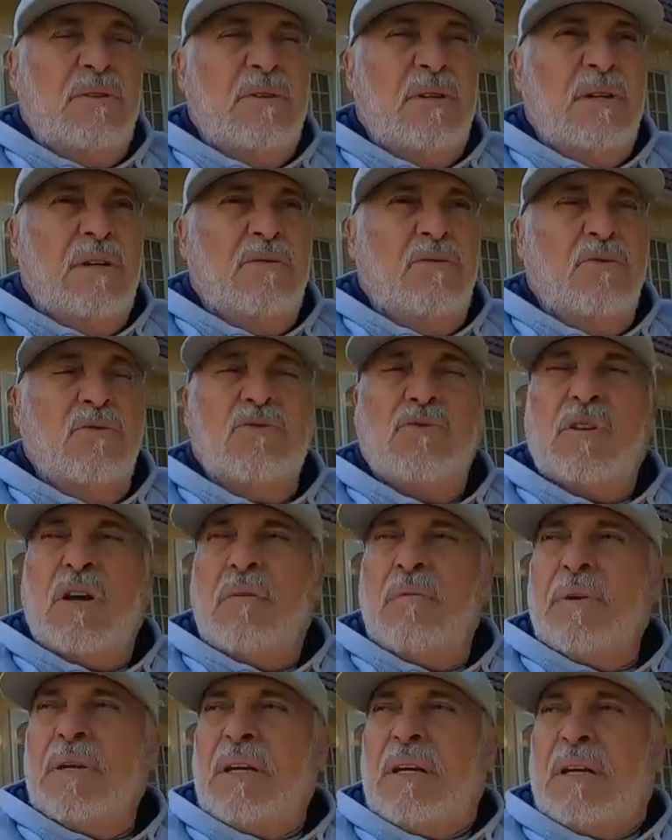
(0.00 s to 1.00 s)
The
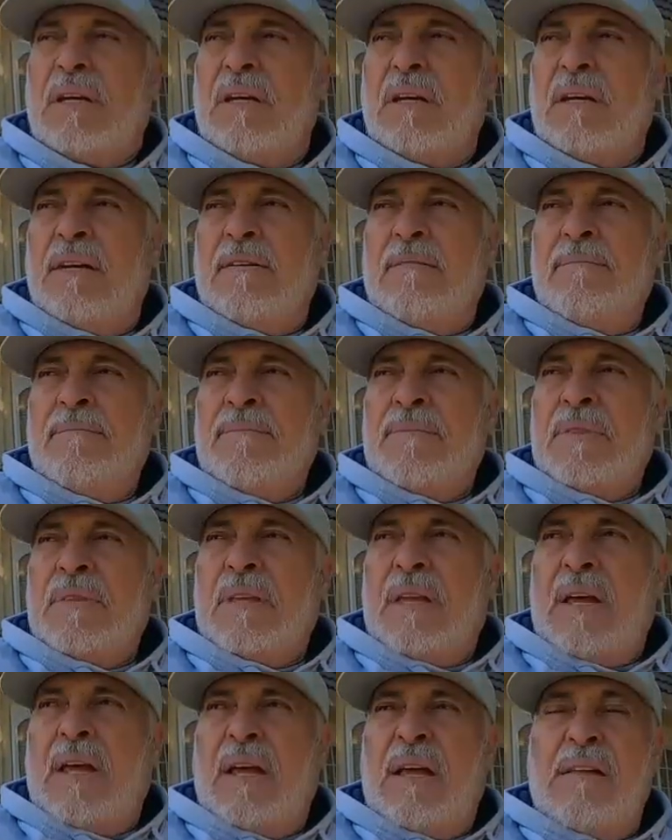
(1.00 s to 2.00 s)
270
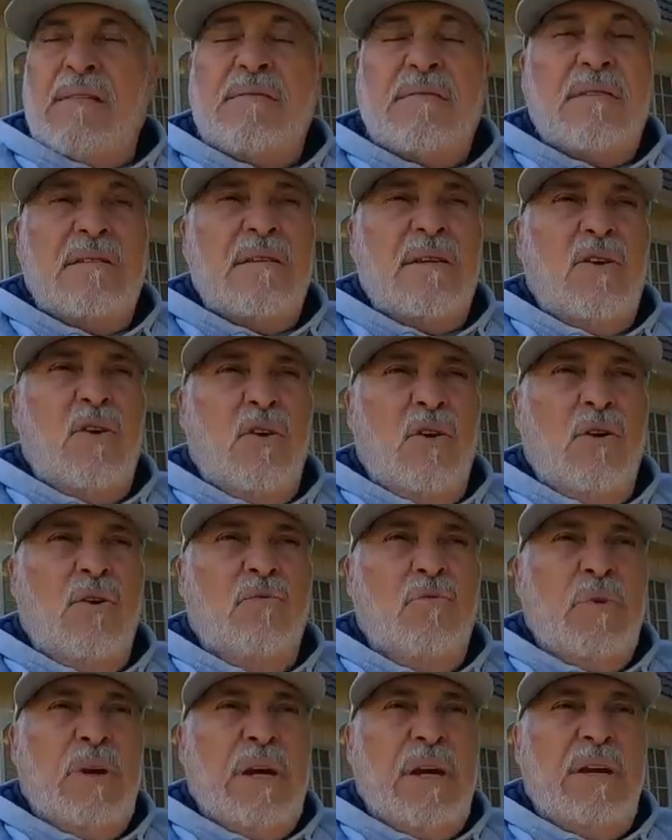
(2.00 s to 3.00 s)
is
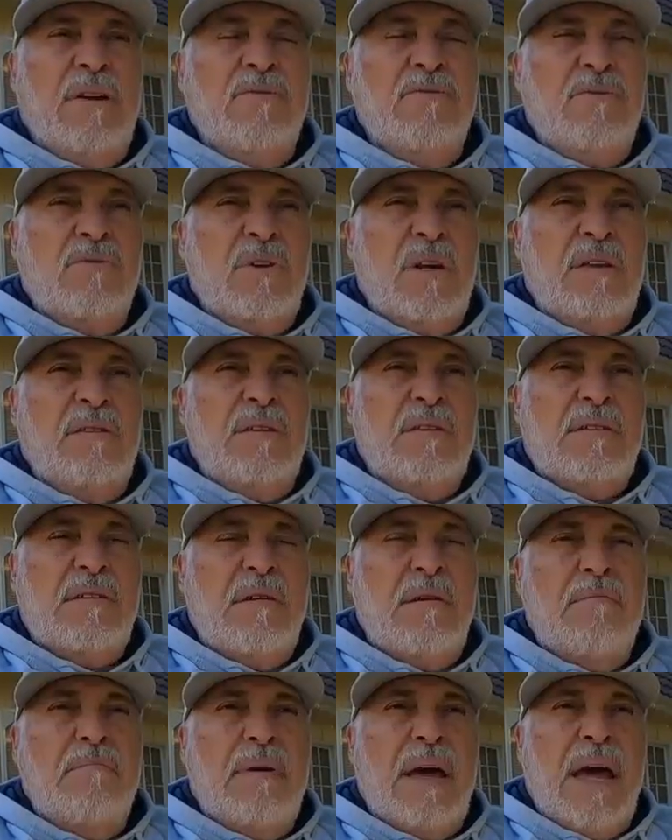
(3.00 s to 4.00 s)
long range, and the
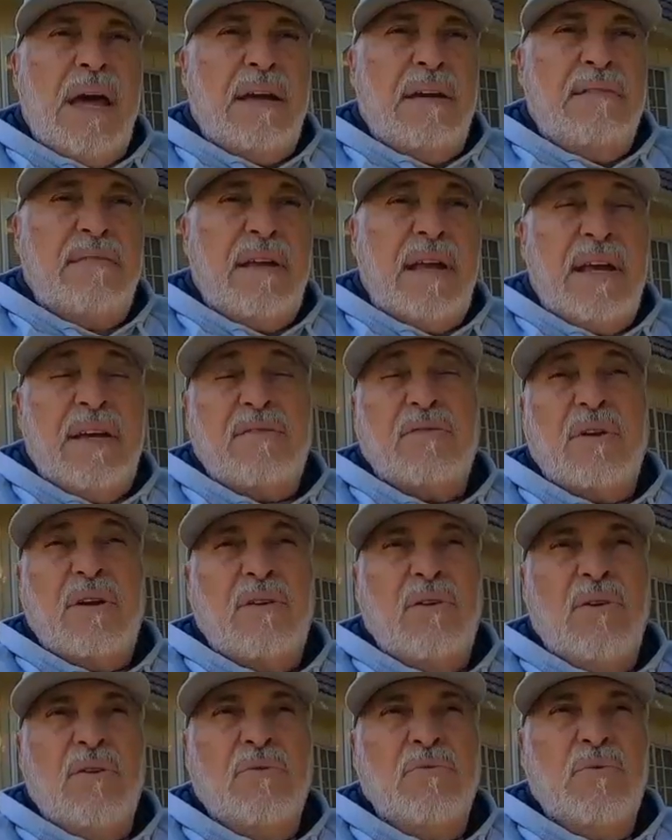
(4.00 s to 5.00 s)
7 mag is extra
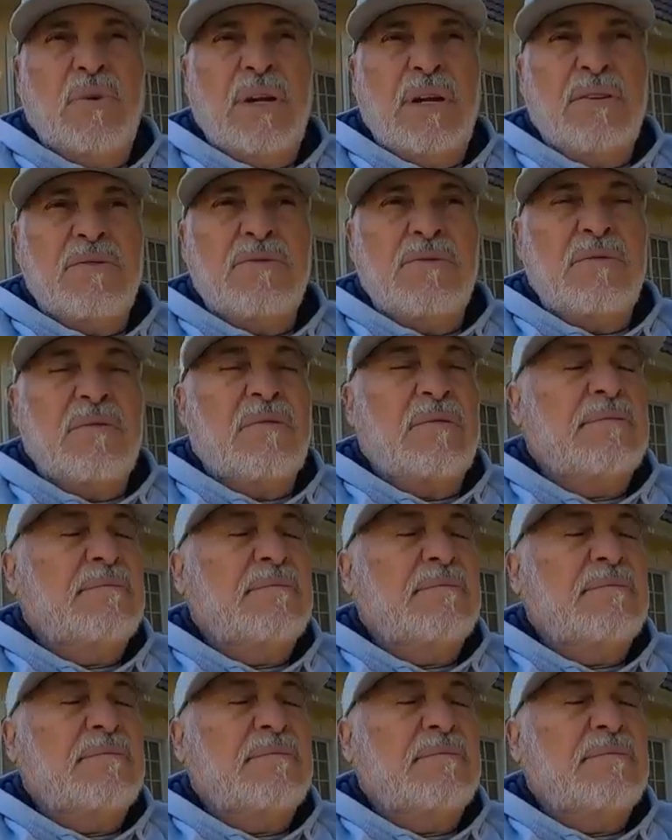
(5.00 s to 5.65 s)
long range.